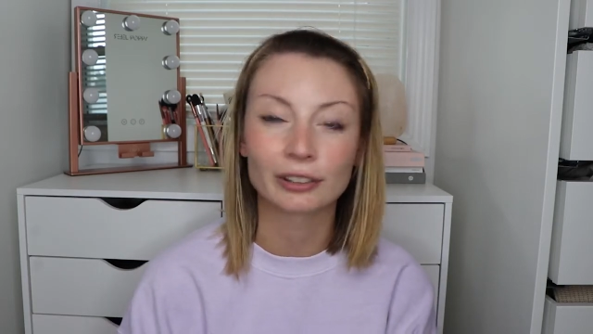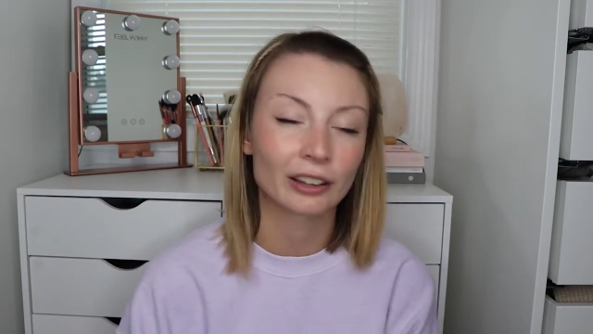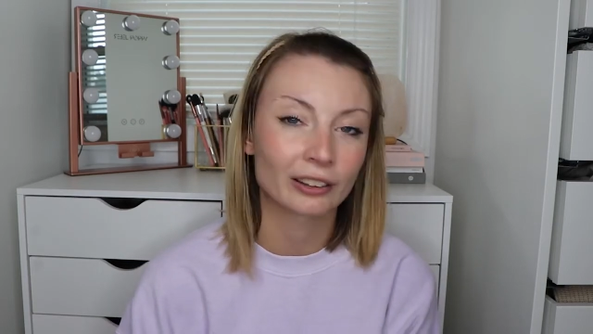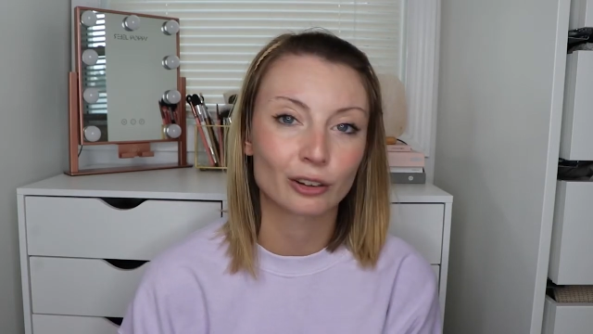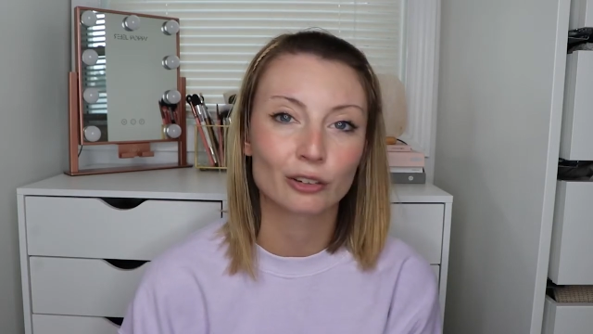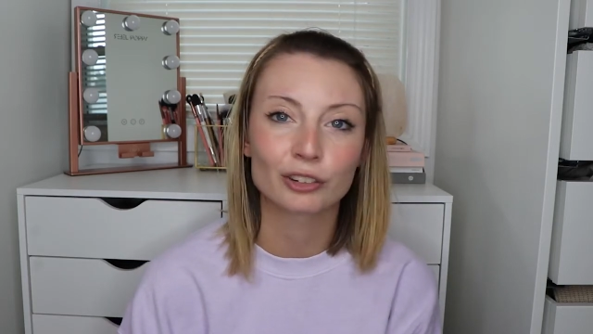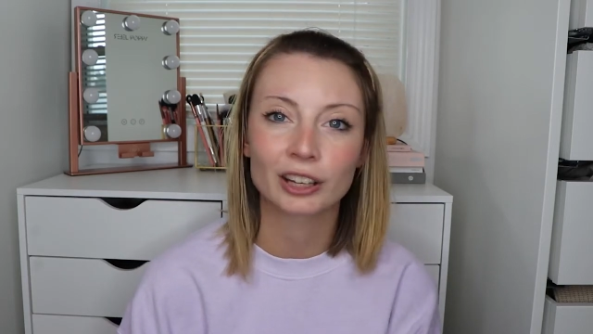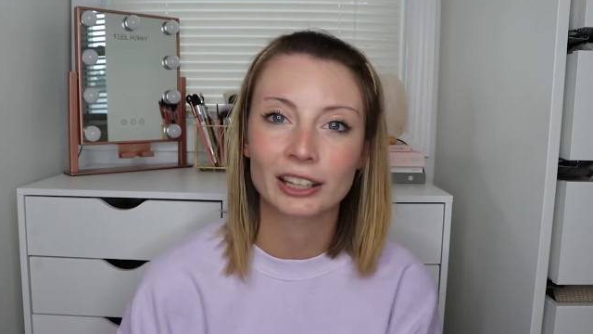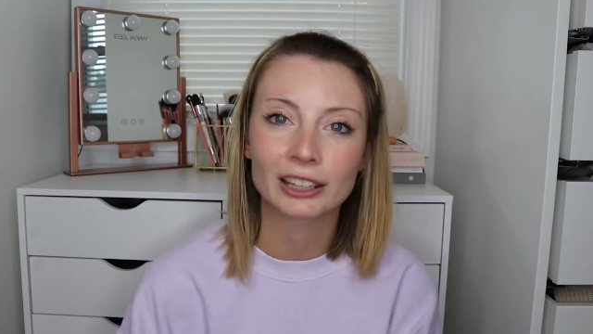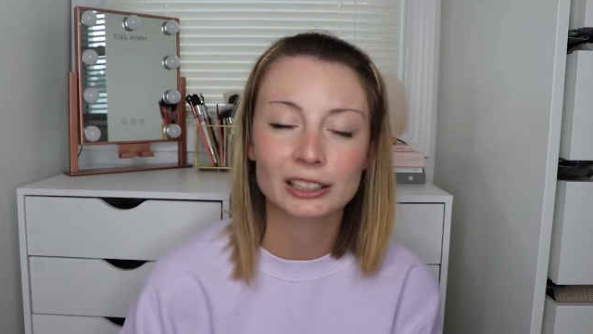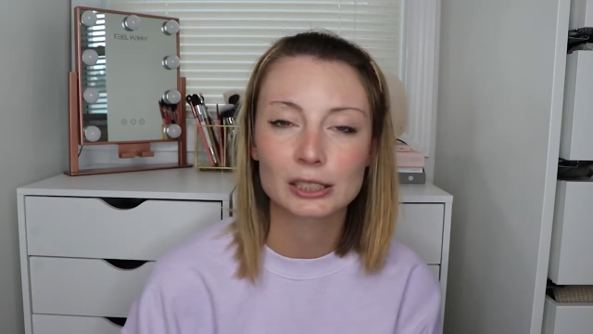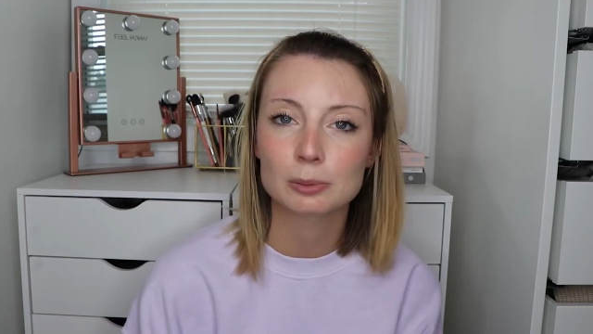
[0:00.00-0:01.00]
a, little
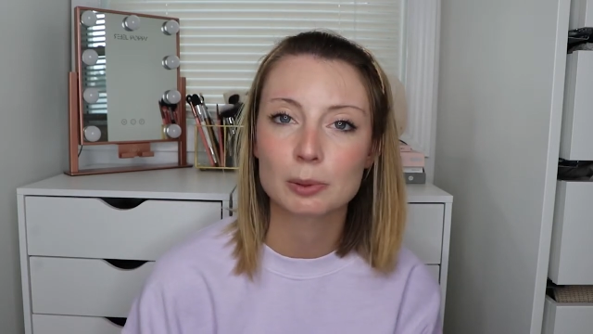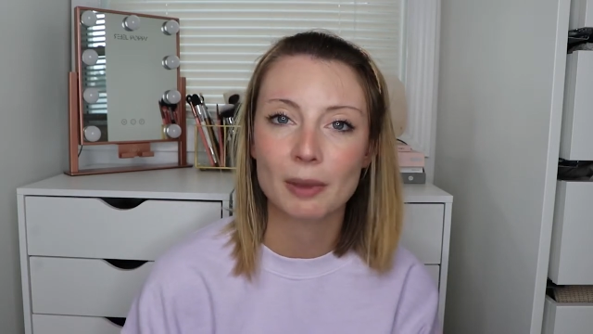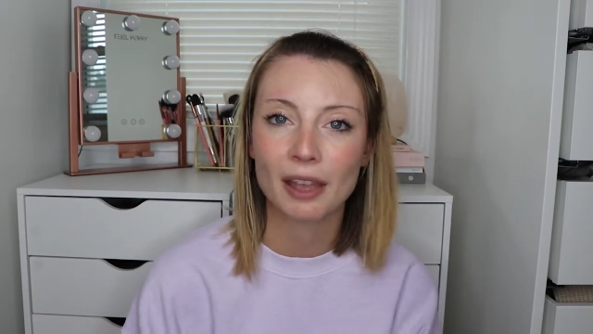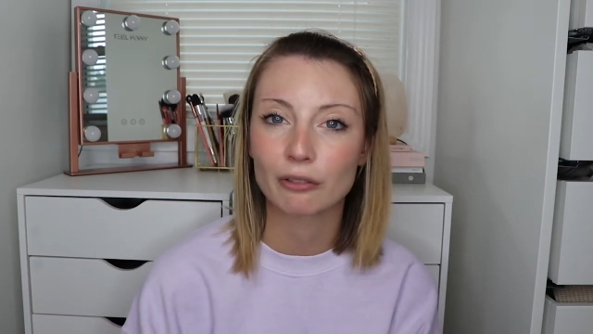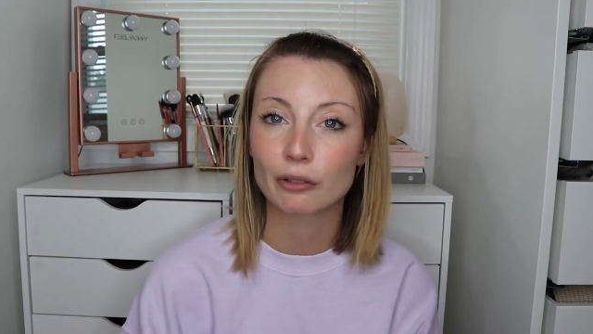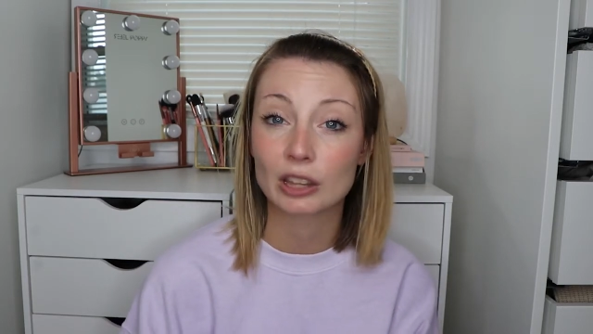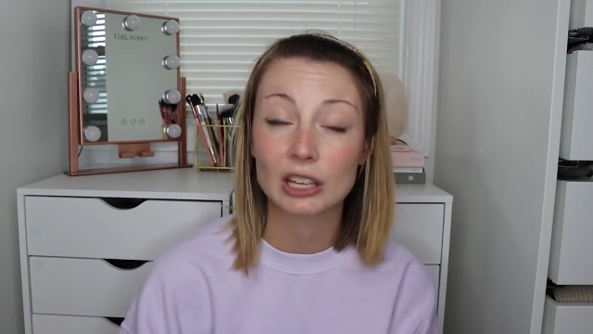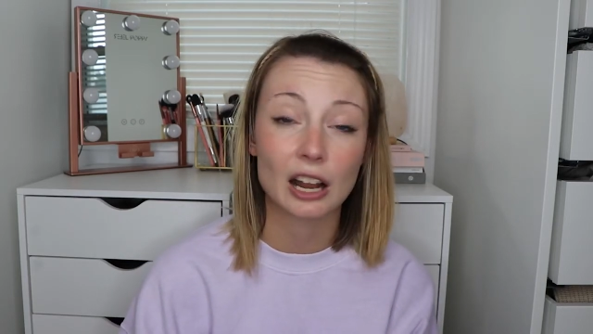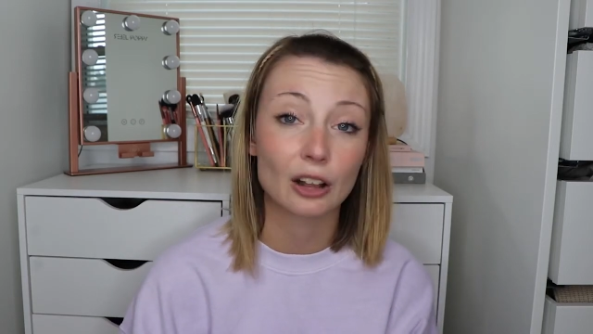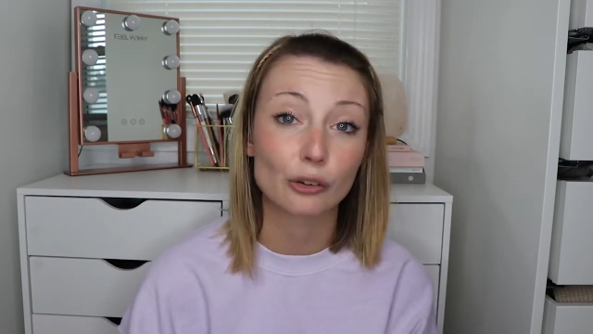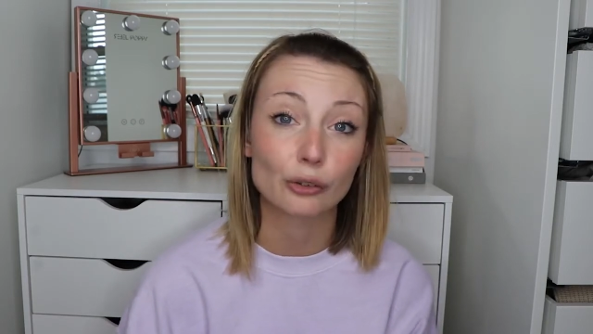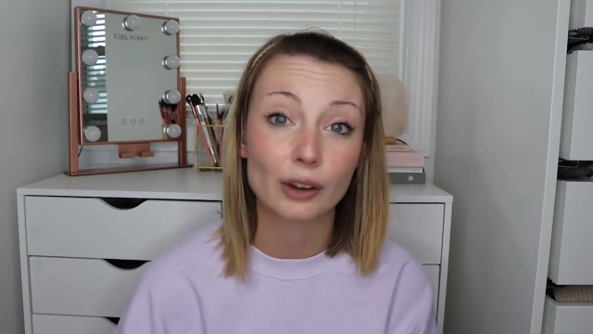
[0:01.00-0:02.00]
ridiculous to be paying
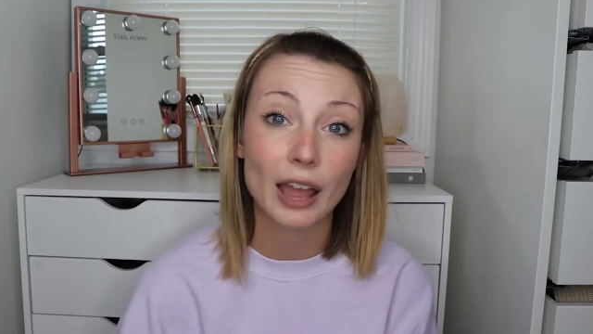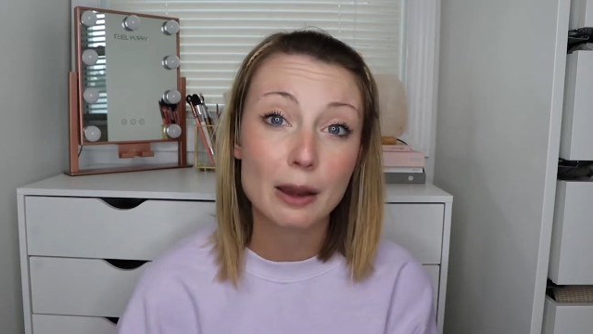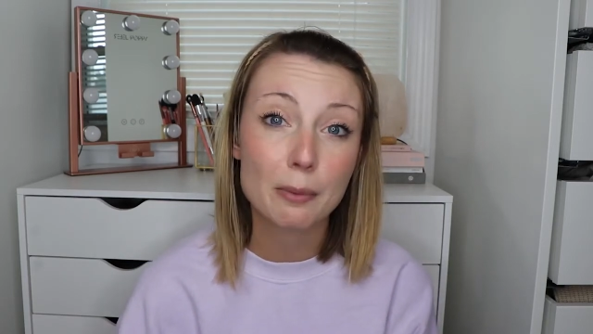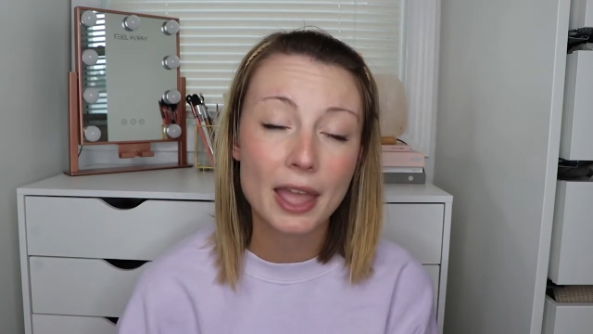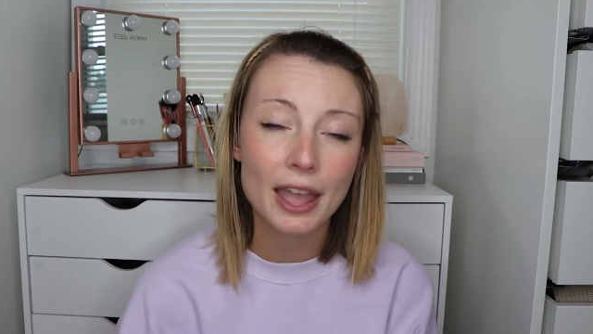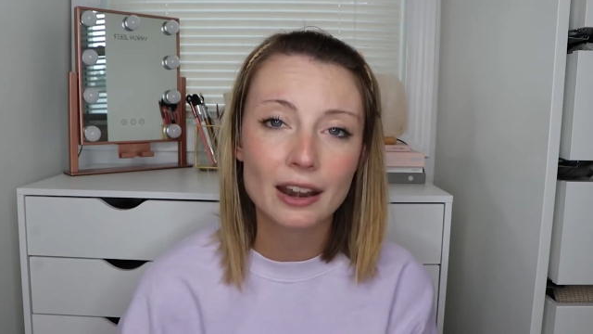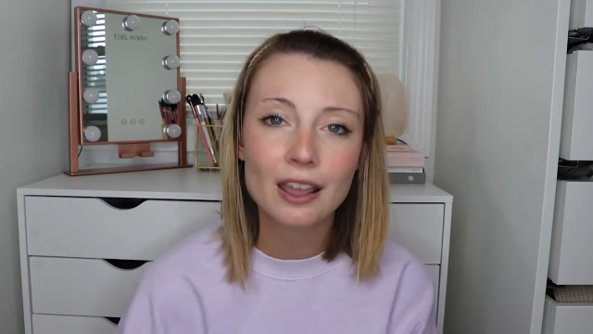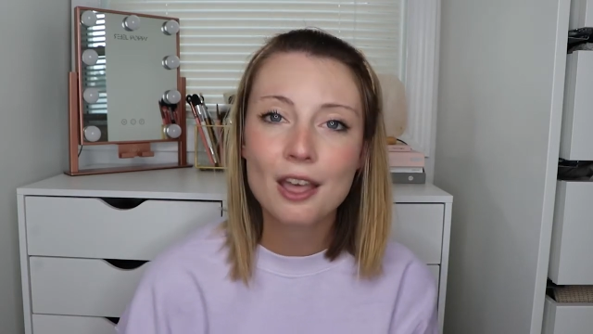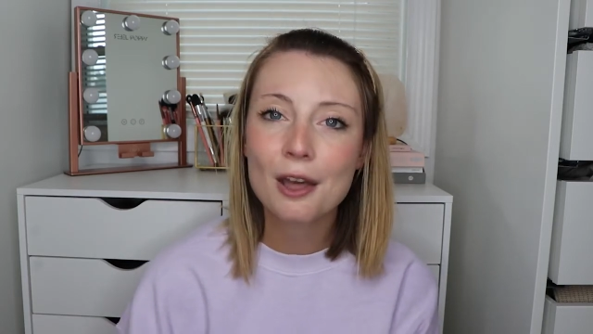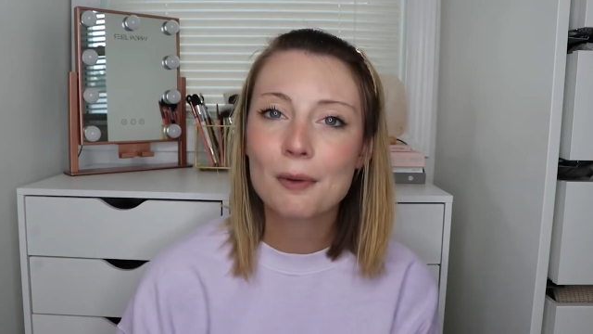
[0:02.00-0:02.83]
$50 for a headband.